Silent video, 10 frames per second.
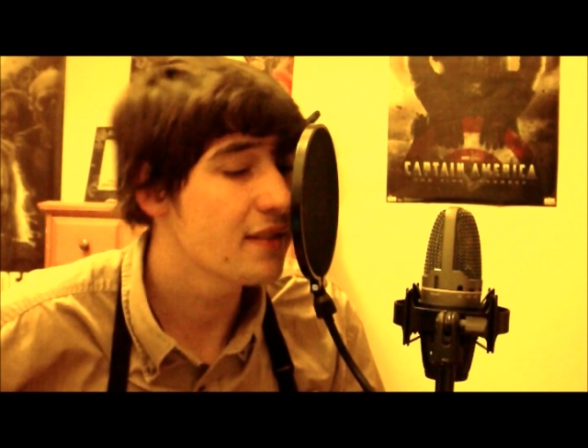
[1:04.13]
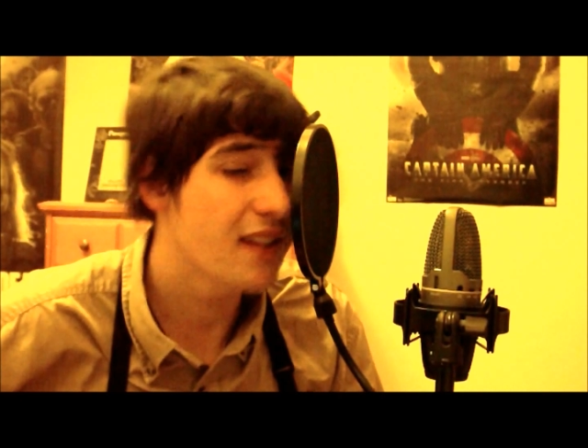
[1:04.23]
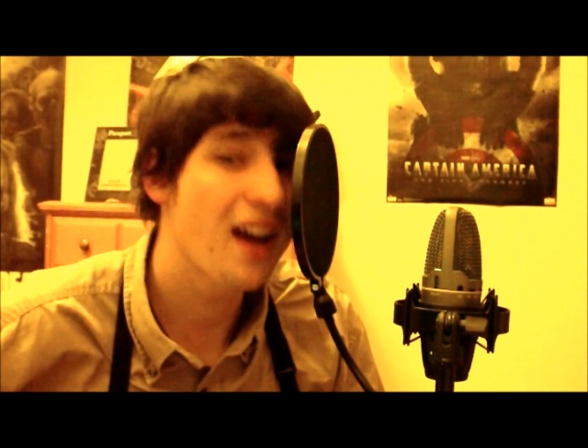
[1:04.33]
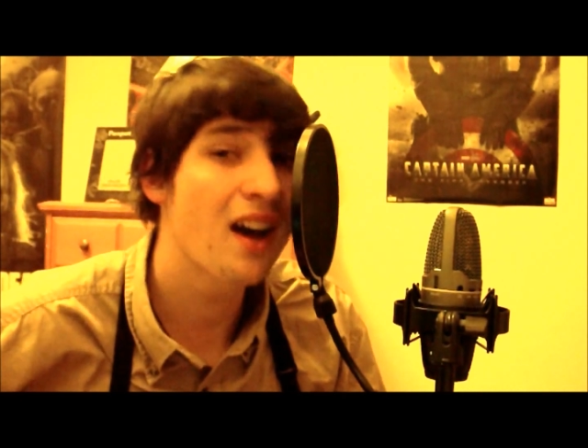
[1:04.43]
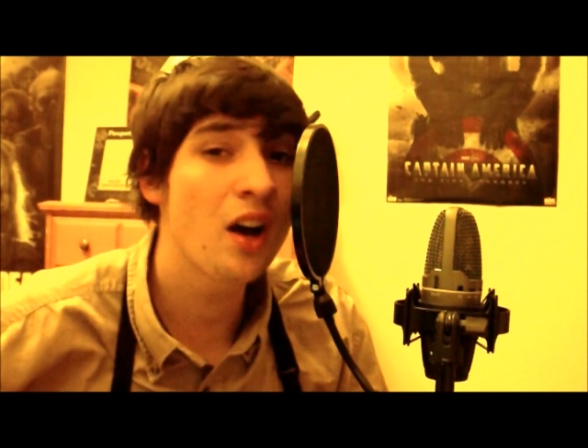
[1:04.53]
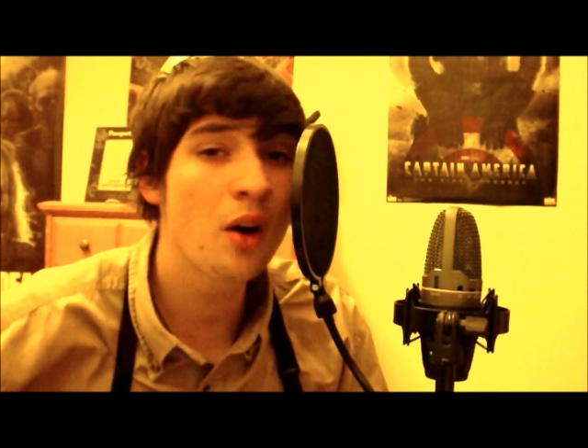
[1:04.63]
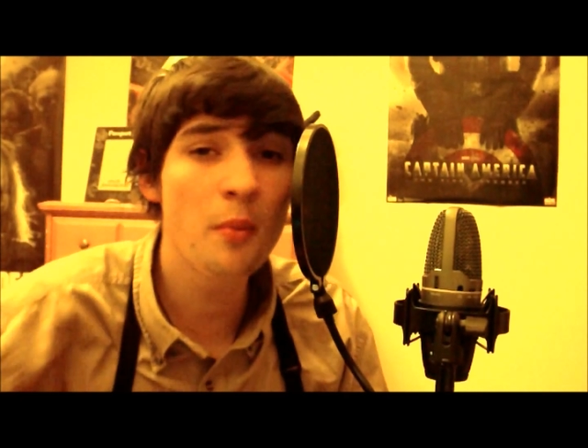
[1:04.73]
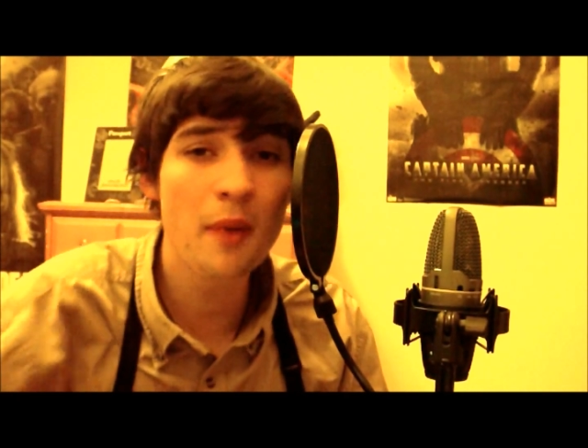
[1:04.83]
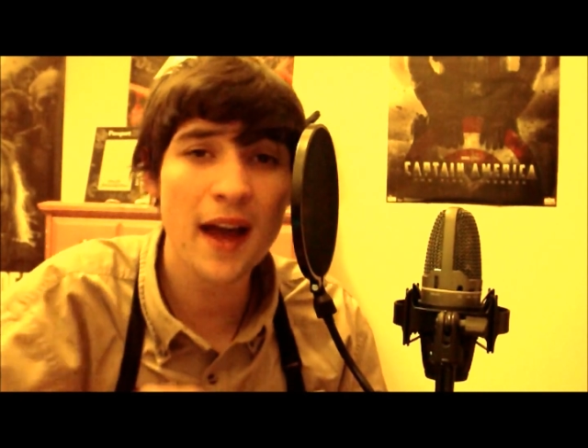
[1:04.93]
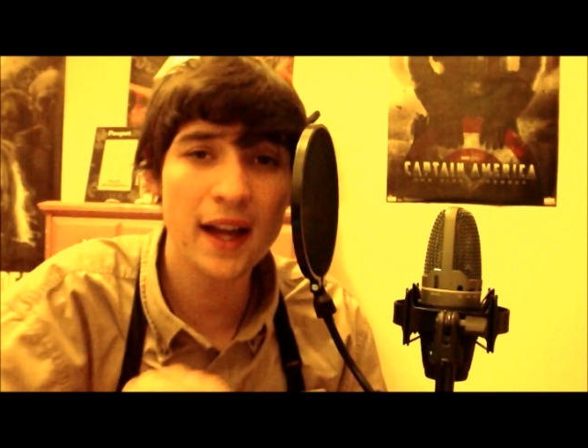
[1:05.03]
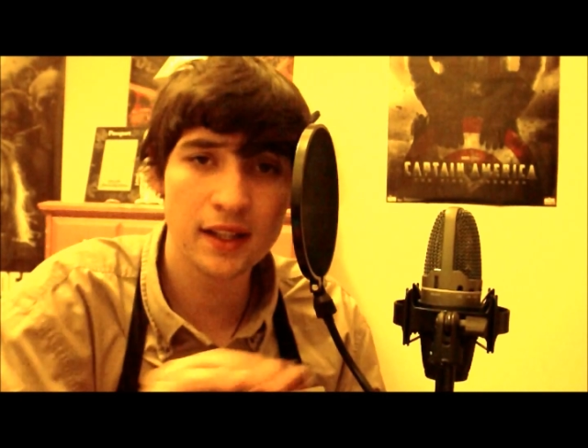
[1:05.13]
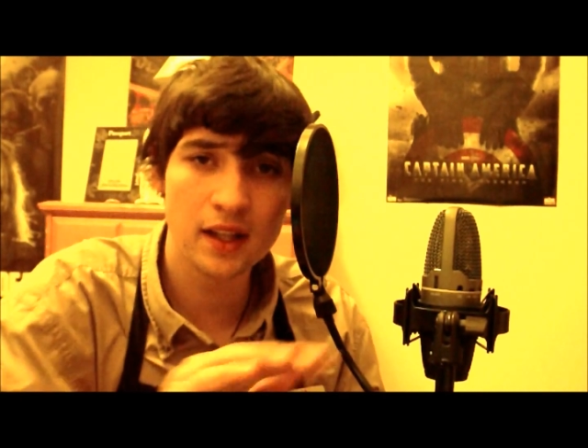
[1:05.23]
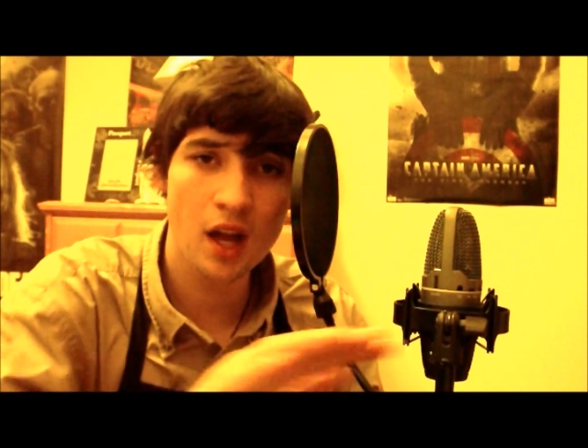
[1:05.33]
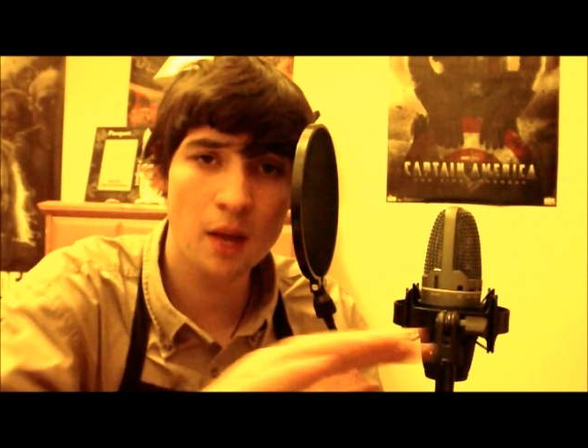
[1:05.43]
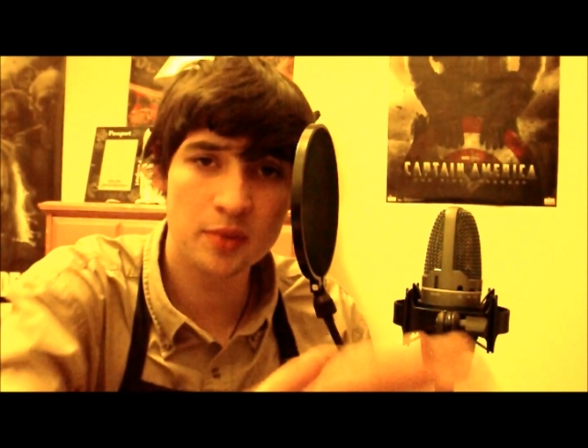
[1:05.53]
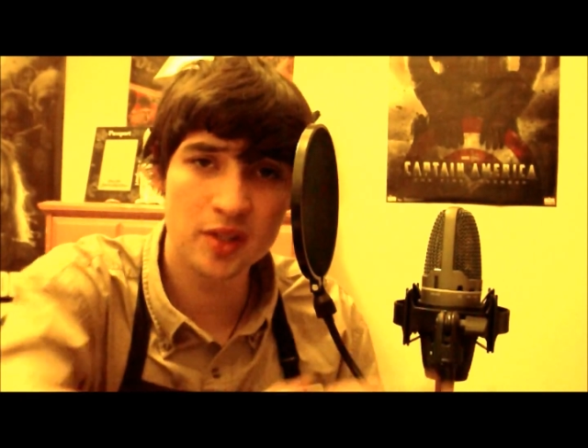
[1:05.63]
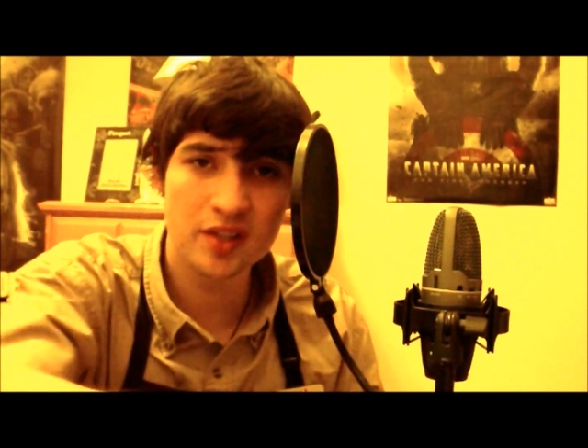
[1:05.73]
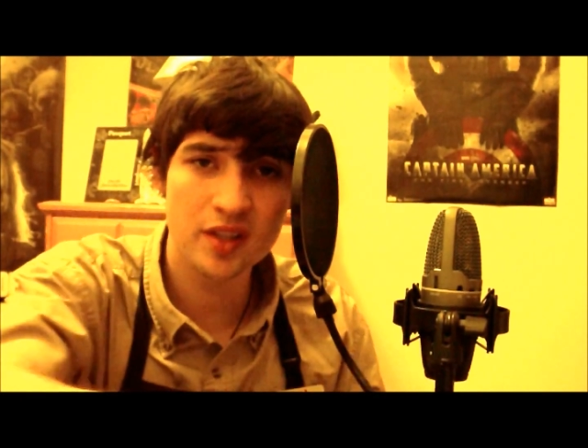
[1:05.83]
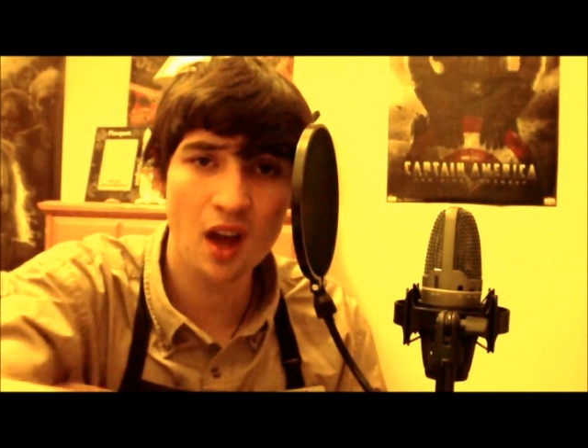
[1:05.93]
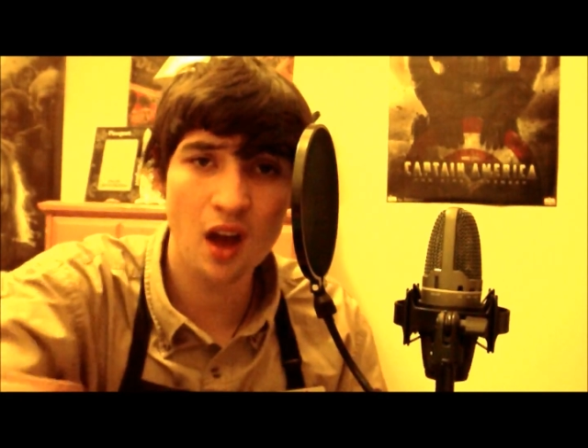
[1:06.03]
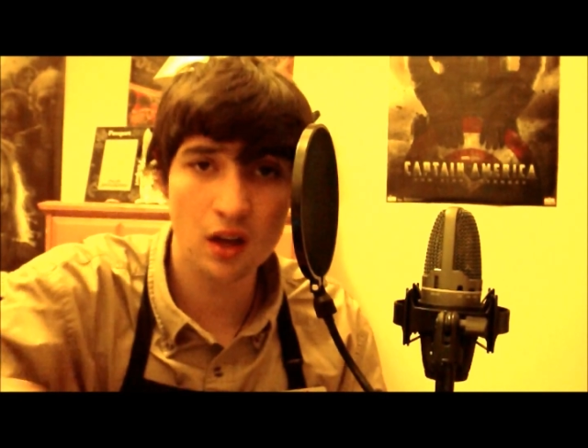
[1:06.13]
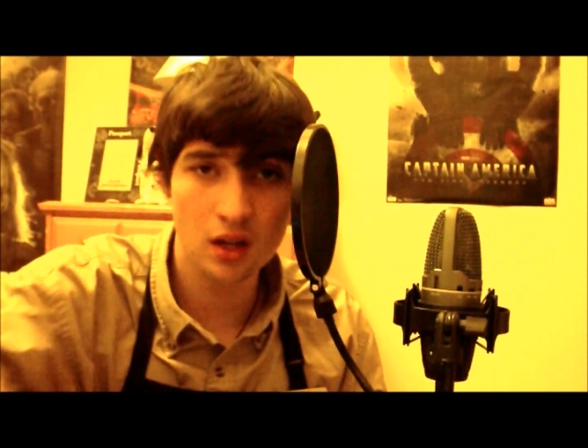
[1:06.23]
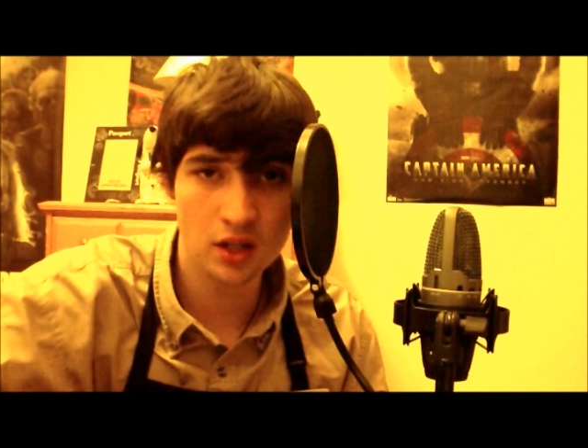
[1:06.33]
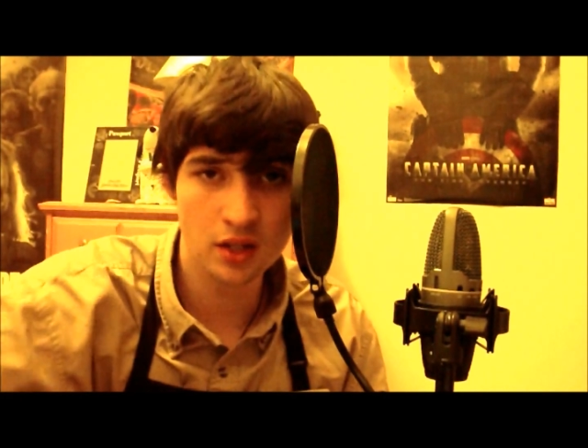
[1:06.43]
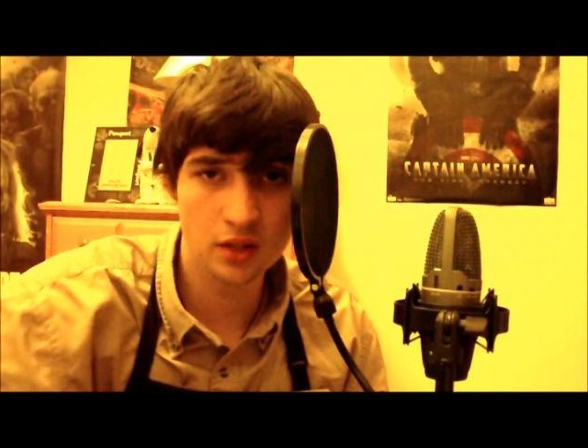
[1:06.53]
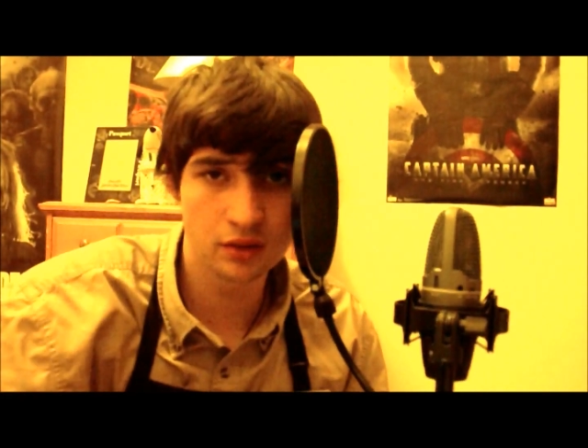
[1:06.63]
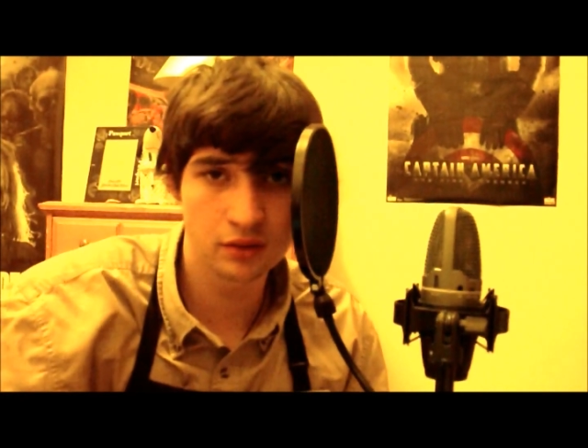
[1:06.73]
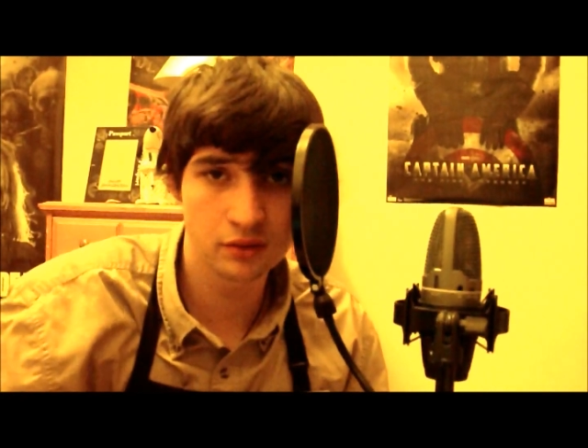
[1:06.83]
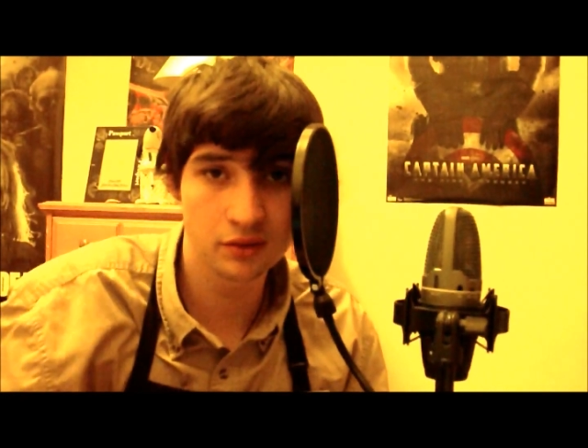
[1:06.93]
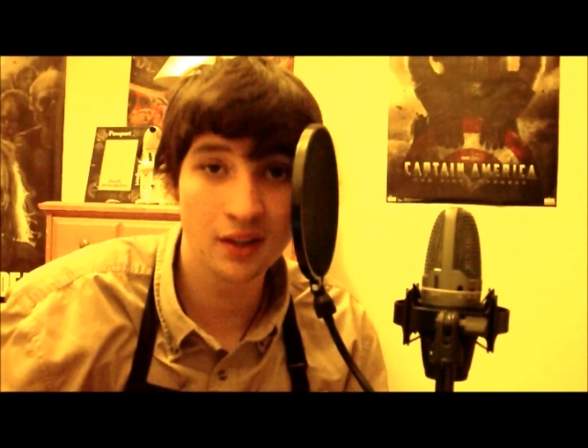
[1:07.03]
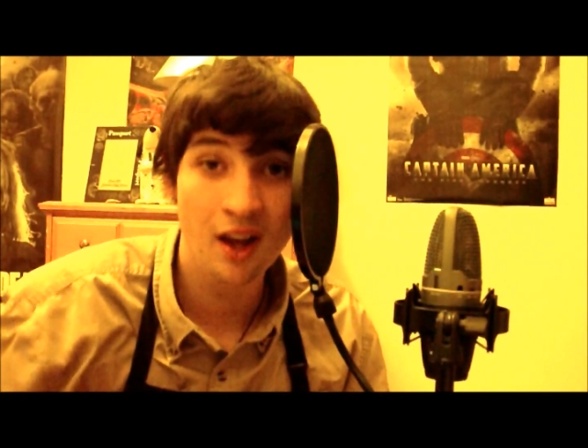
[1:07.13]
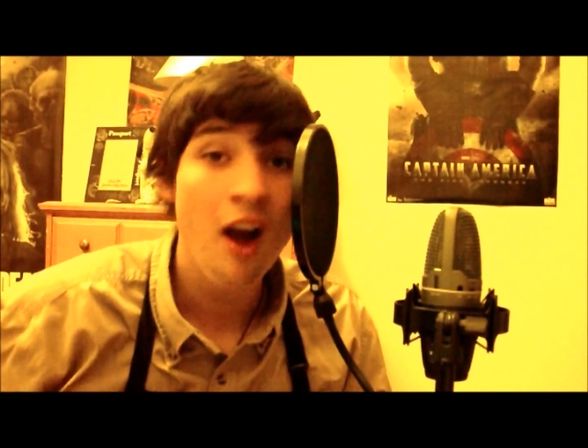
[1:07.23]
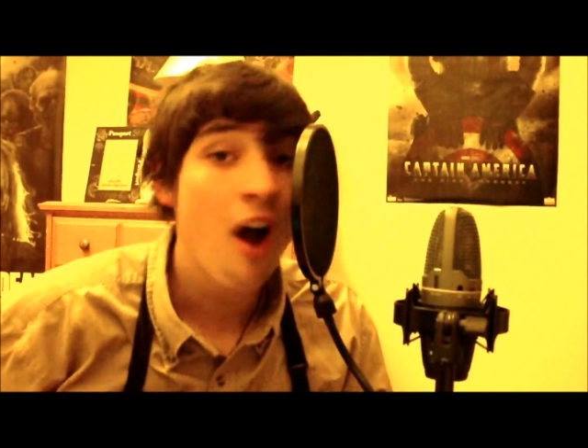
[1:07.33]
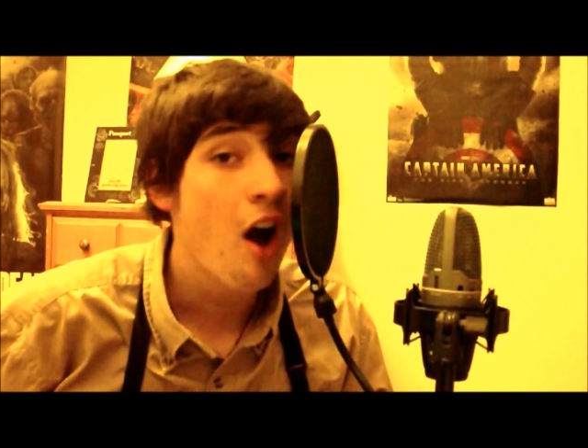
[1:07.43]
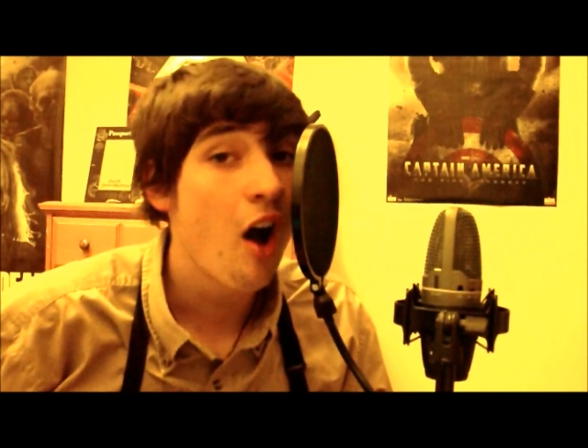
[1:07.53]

Now back up, son.